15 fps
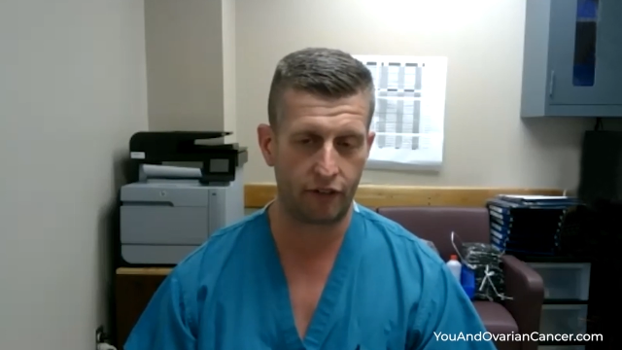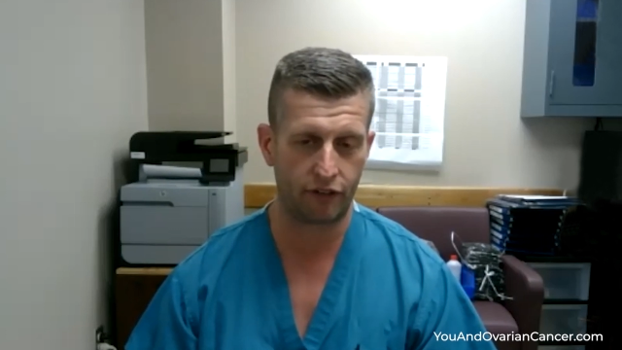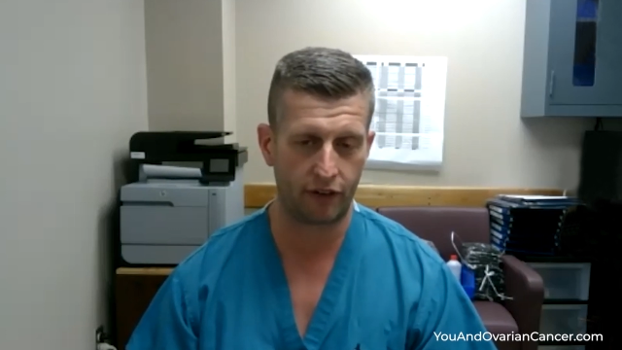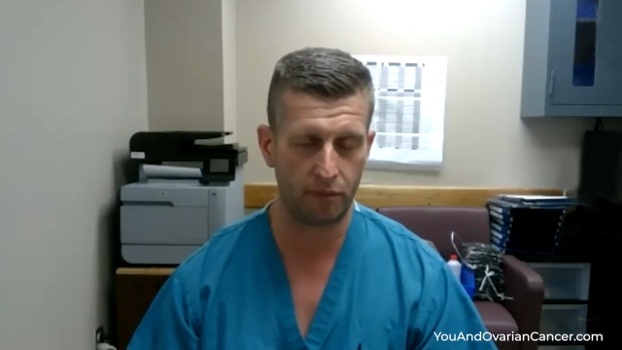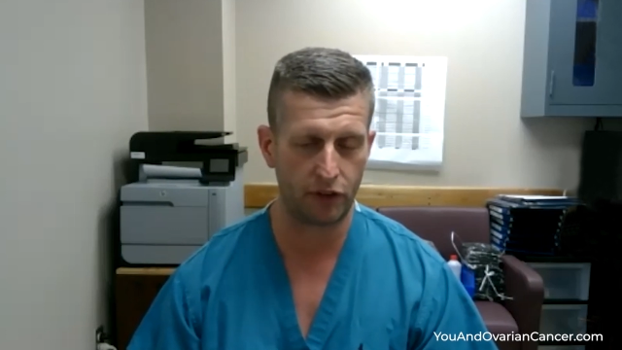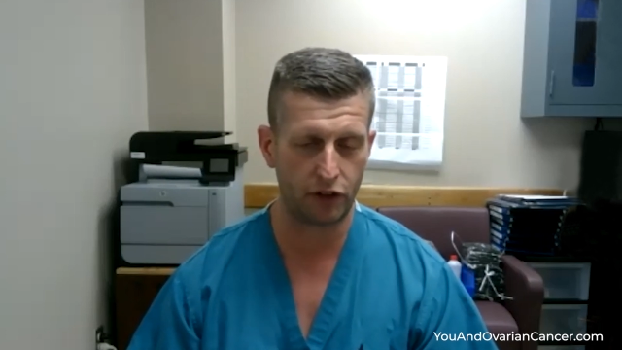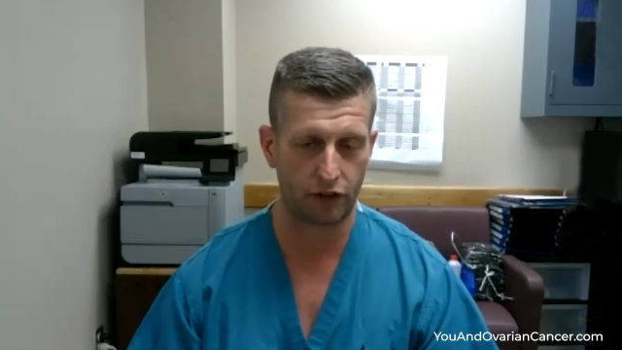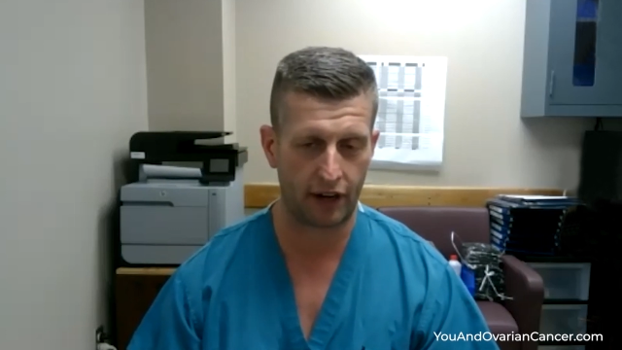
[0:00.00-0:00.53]

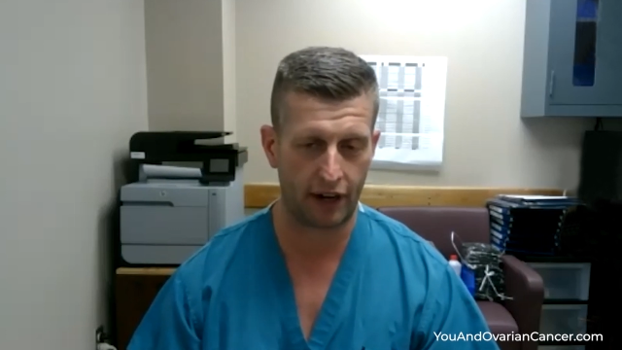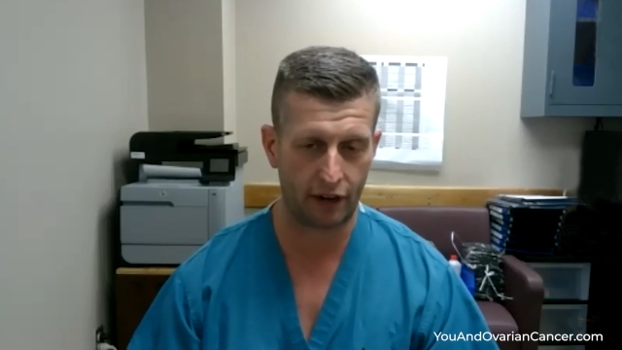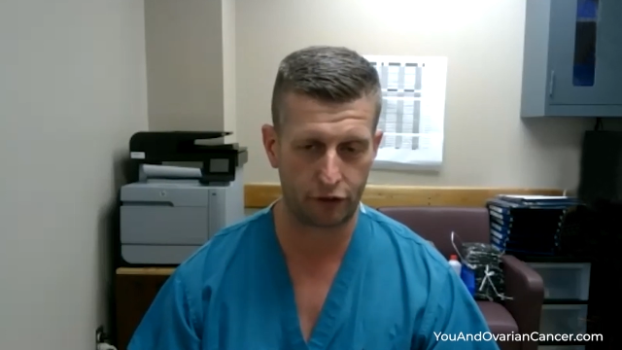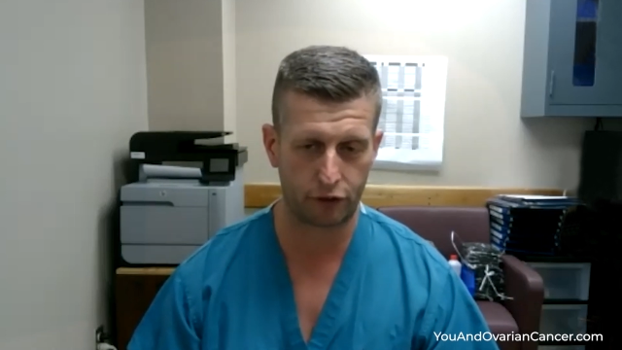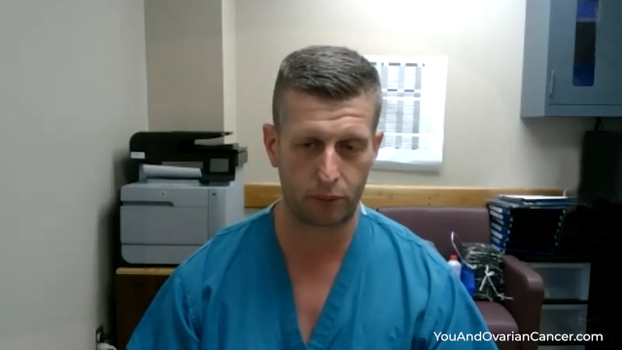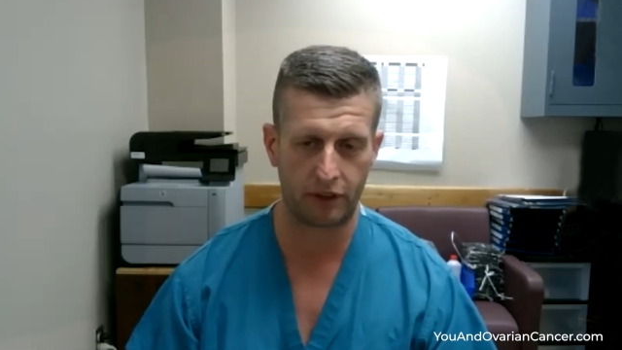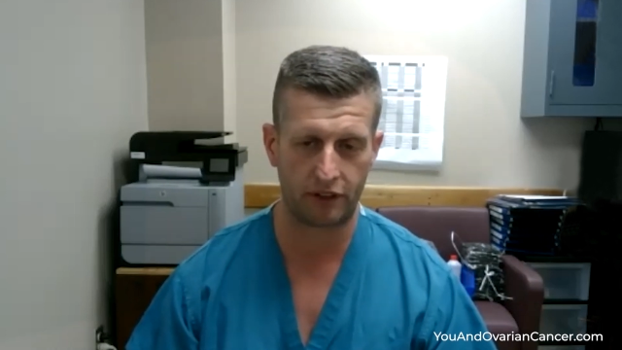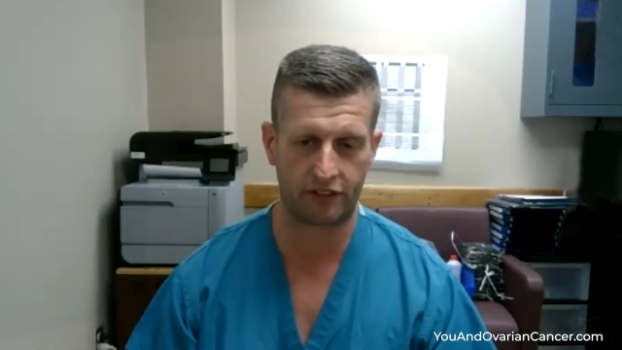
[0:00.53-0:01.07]
from the trials
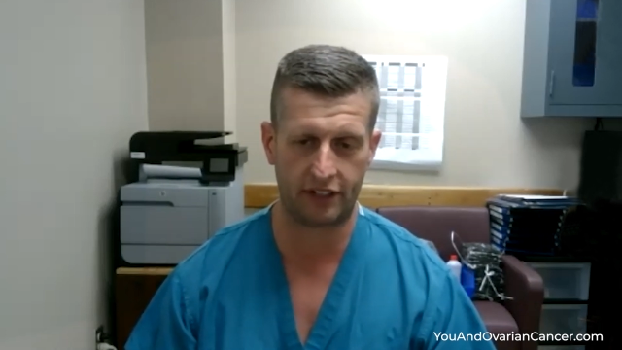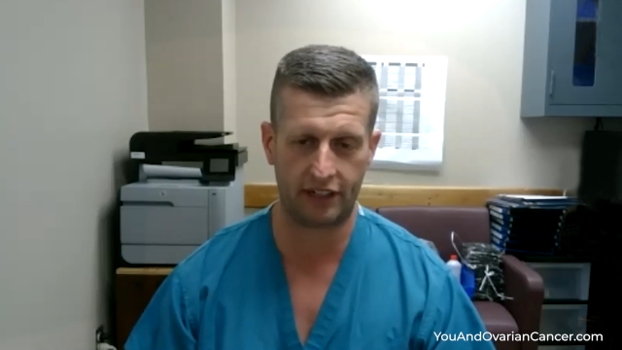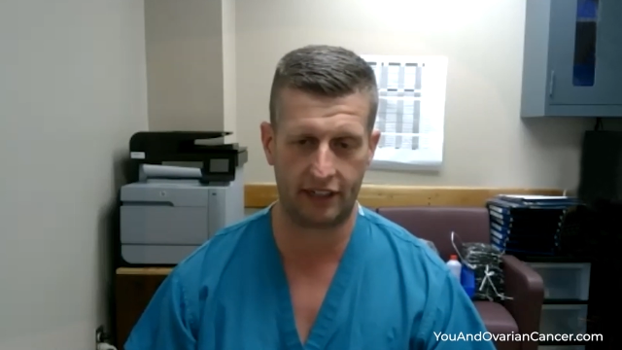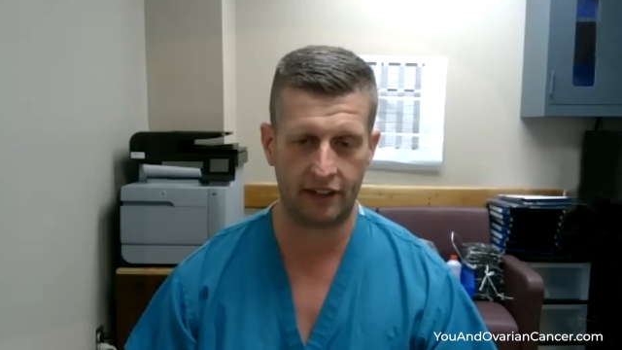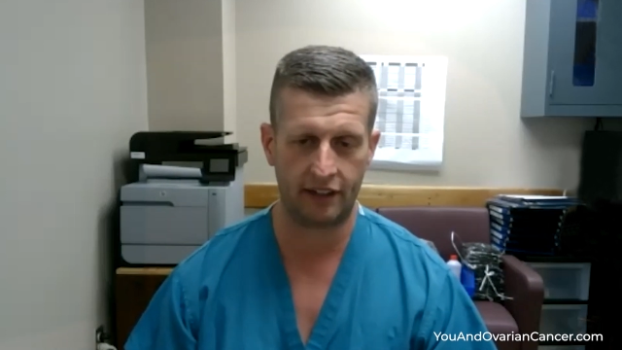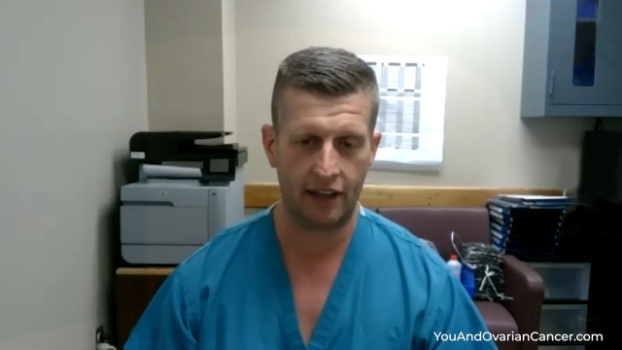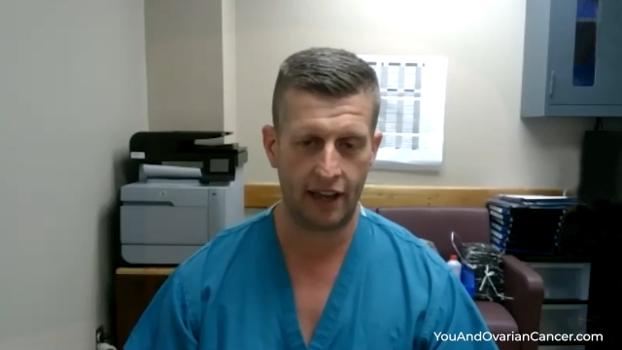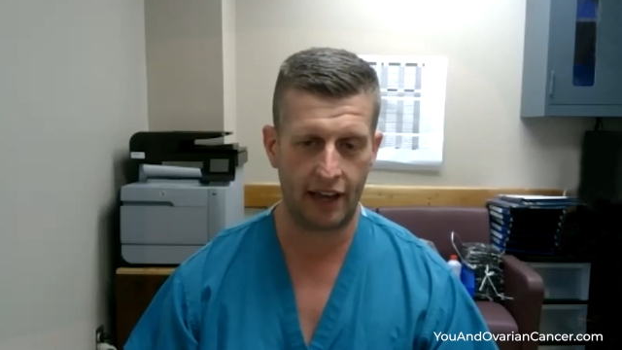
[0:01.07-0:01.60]
or we
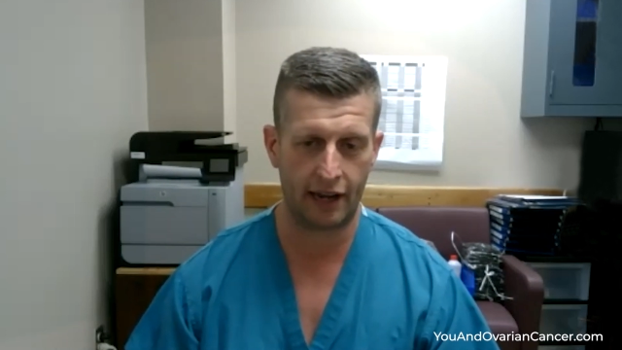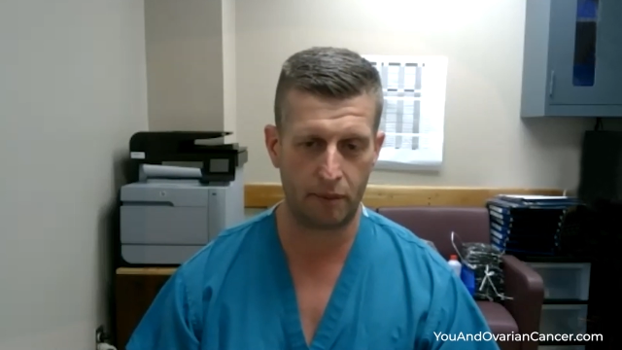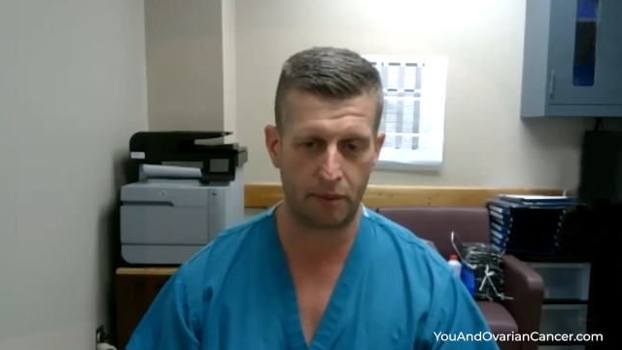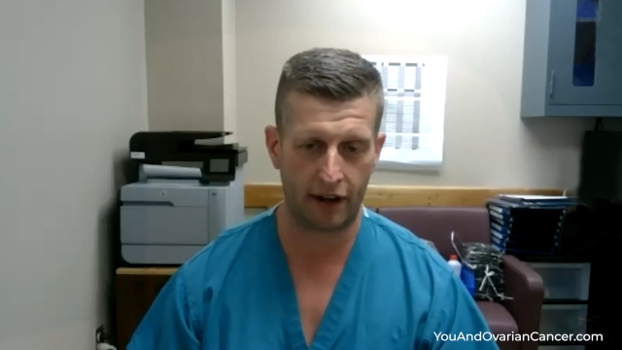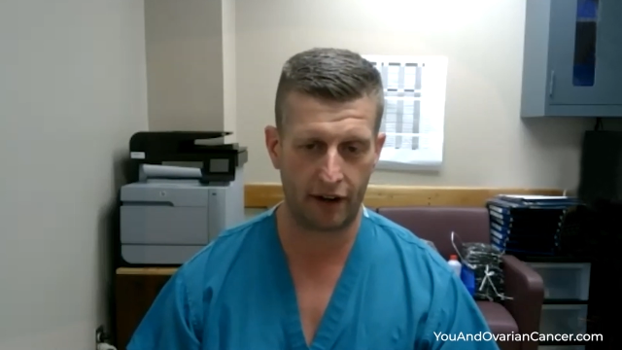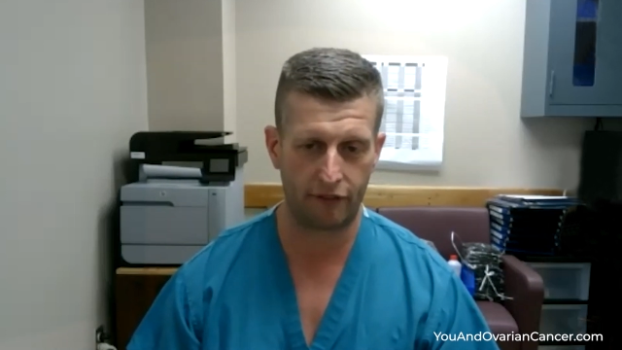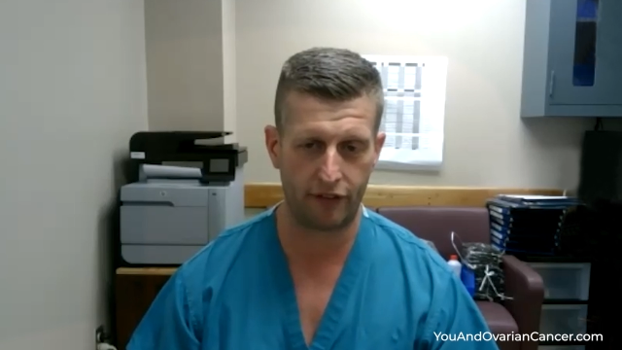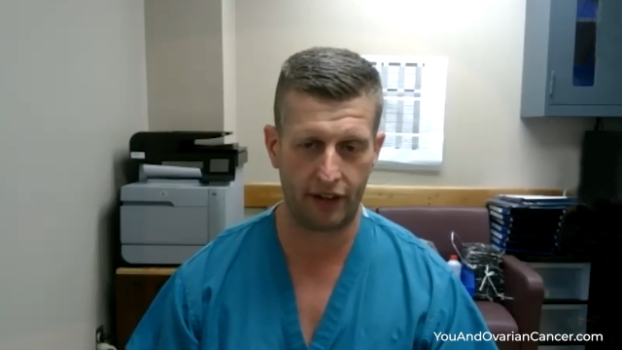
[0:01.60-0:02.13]
see any
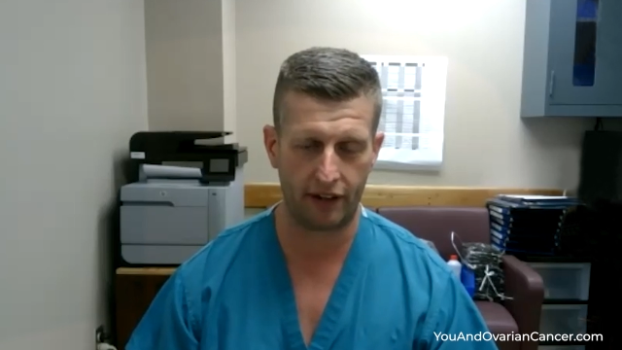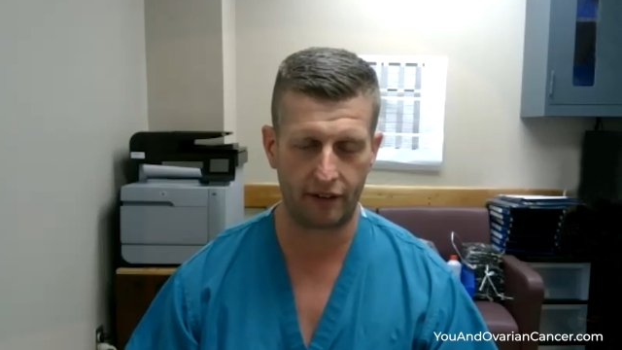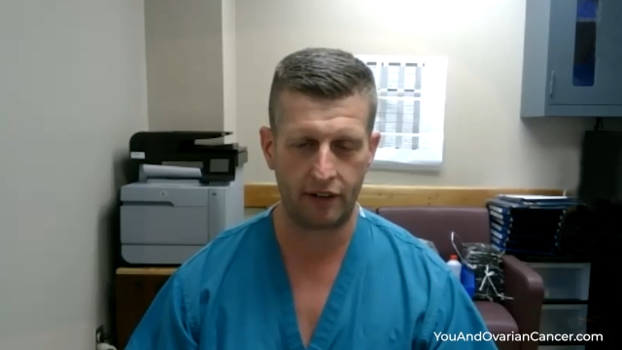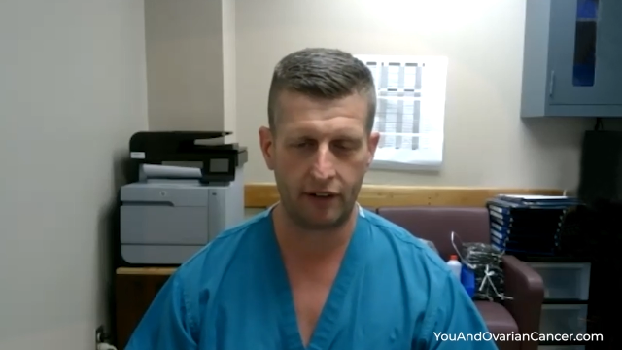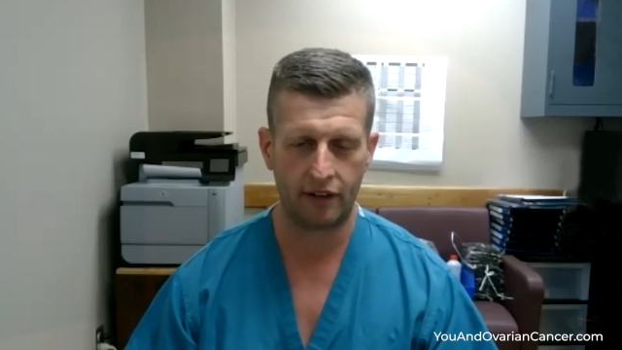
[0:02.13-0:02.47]
benefit.